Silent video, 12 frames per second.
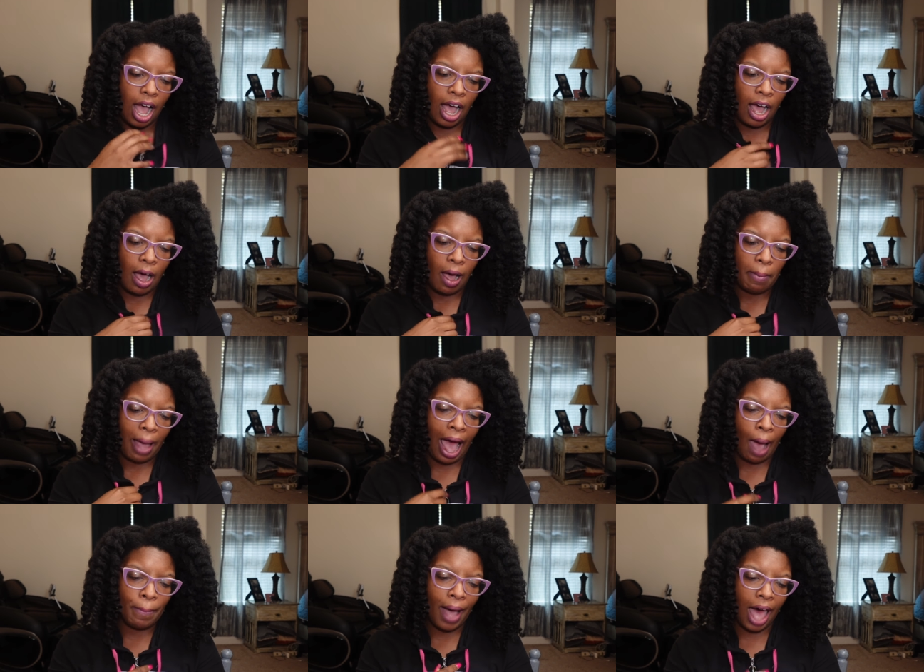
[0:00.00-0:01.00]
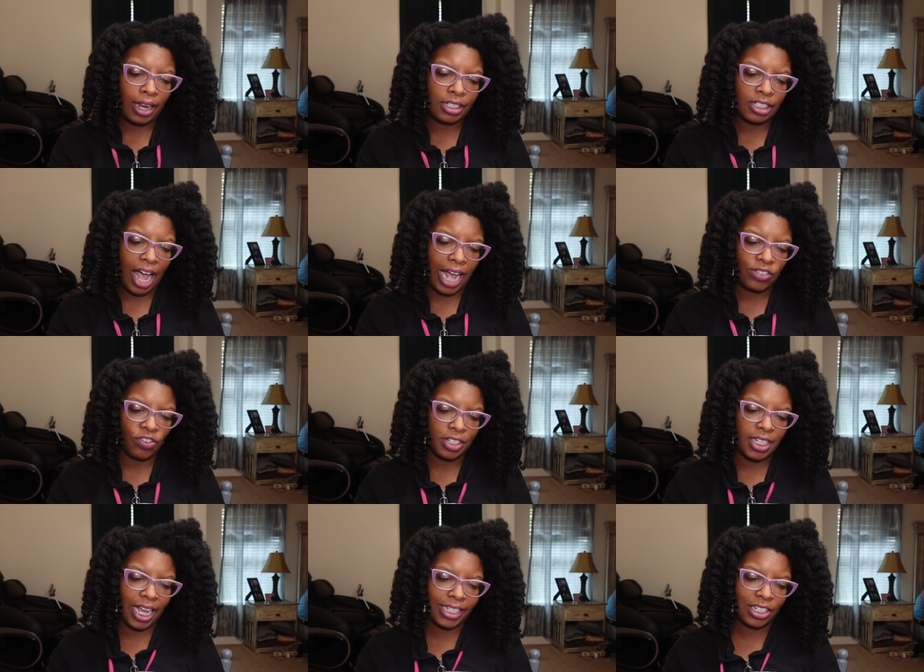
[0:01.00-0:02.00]
Um, I apologized for
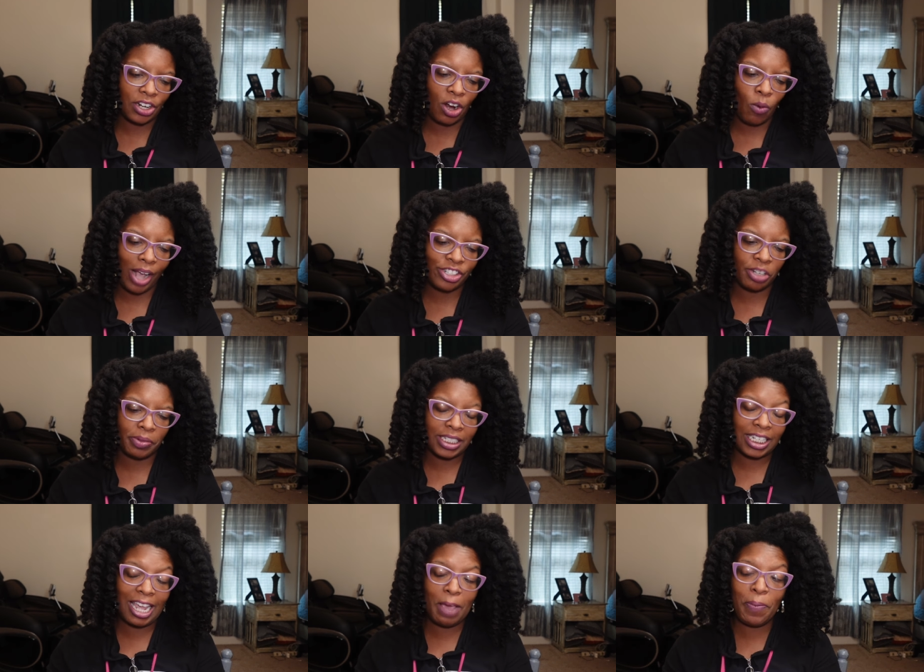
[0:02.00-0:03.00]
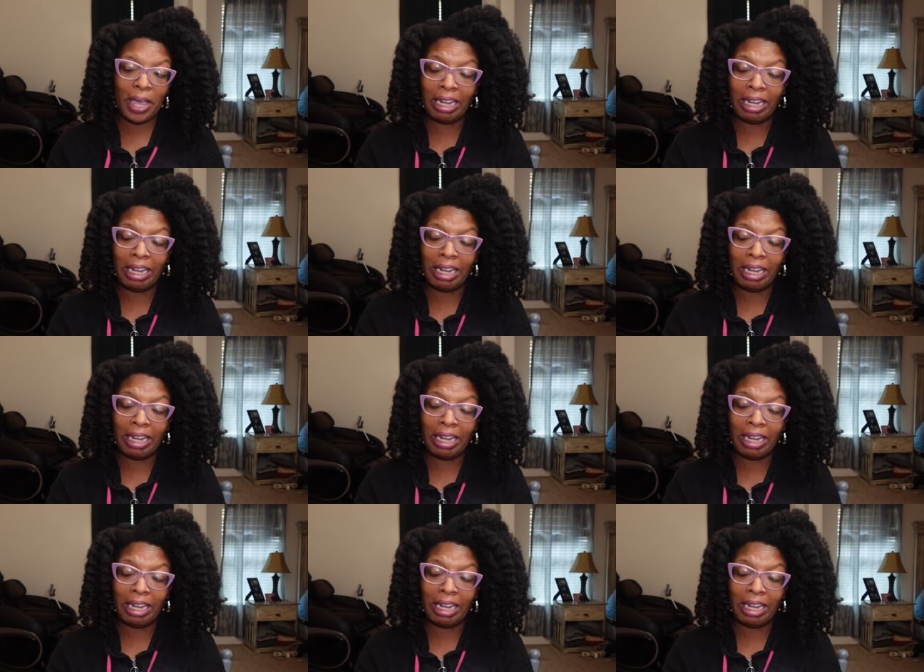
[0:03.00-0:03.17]
texting her while she was sleeping.